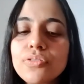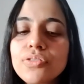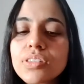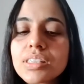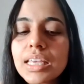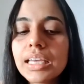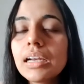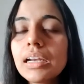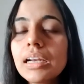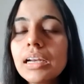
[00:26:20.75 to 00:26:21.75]

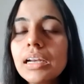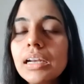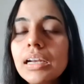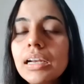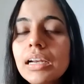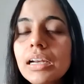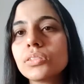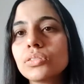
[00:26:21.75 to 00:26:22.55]
skill and expertise.